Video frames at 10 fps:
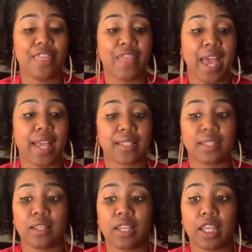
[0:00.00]
that
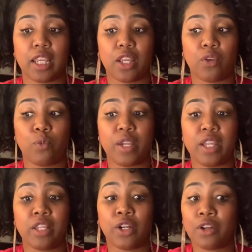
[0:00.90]

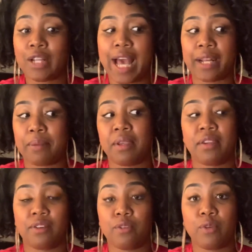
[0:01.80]
we learn how to
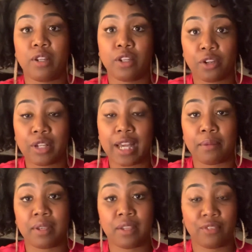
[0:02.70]
be
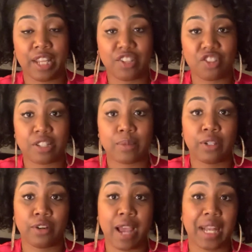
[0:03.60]
in relationships. We
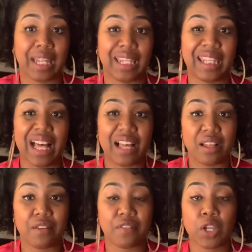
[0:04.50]
learn how to
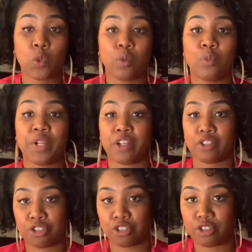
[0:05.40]
love when we are
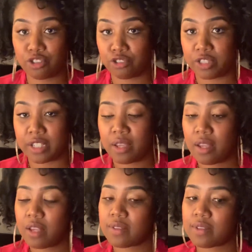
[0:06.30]
children.
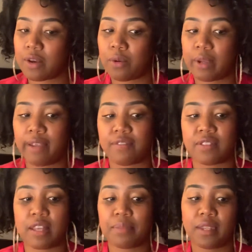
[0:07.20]
So if
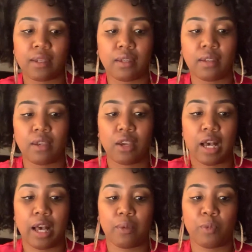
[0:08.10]
something
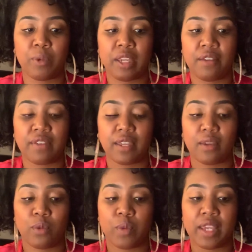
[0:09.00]

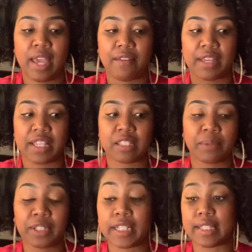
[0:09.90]
we have
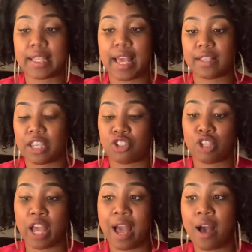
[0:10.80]
experienced as a
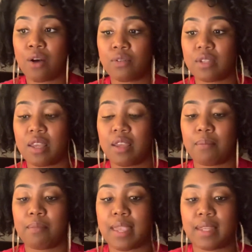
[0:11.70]
child
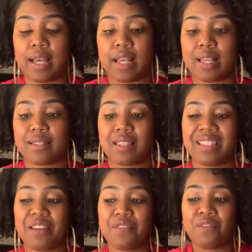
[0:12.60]
made us
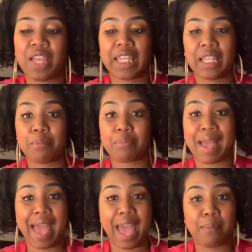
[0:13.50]
develop
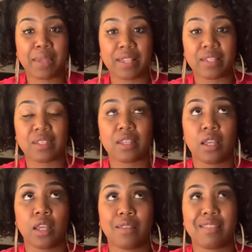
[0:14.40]
habits,
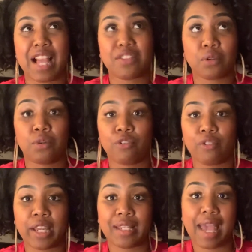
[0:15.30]
not so
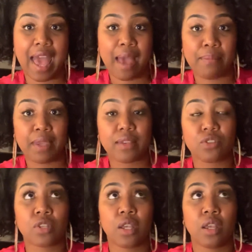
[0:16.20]
great
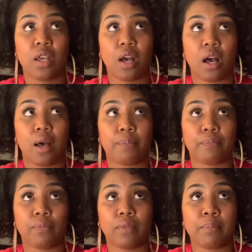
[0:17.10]
habits,
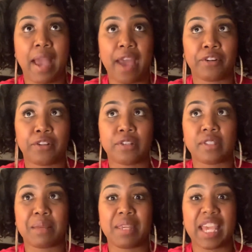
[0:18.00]

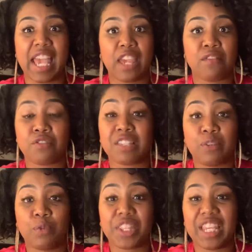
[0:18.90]
patterns and behaviors
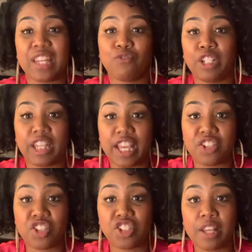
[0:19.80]
within
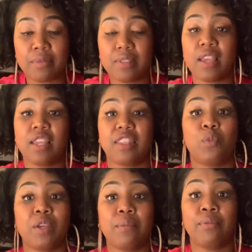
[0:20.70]
relationships,
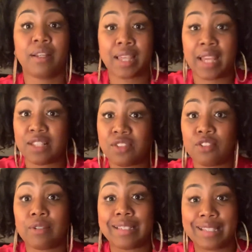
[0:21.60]
then we bring that
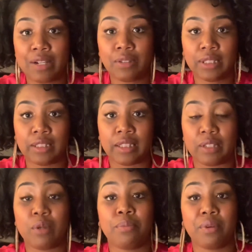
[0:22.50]
into
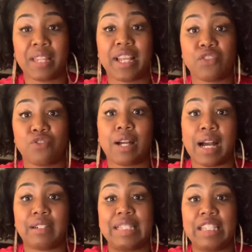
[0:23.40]
adulthood. We bring that into
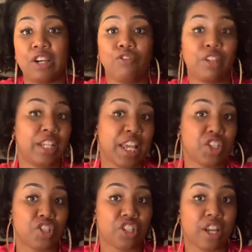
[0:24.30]
our adult
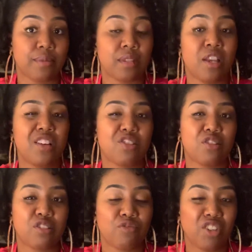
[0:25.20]
relationships. So
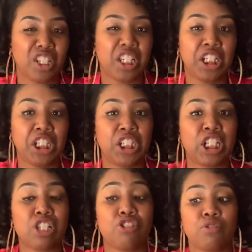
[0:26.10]
it's really
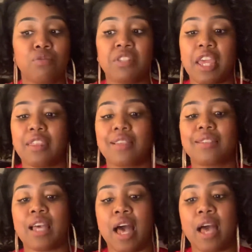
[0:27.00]
good to take the
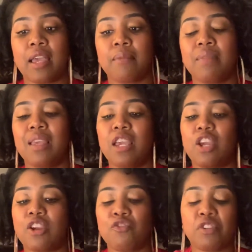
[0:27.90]
time
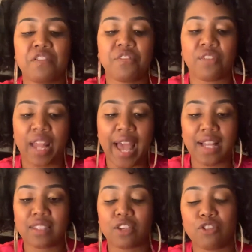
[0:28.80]
and
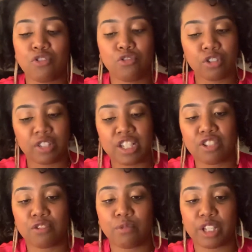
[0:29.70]
reflect, use your
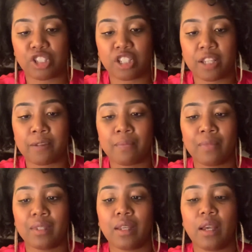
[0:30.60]
intuition.
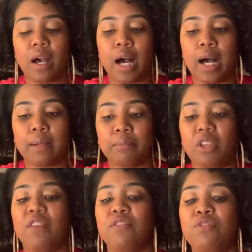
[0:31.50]

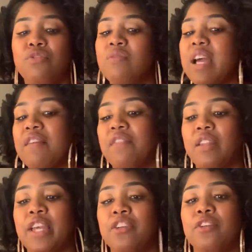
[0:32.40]
If you do not feel
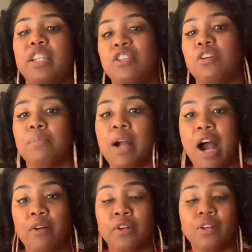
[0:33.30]
like you're in your
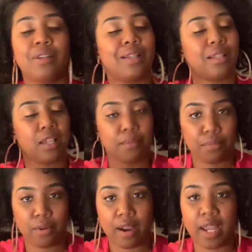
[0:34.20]
power,
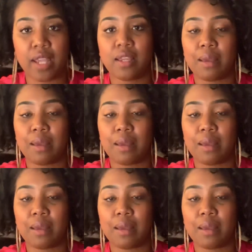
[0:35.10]
pray,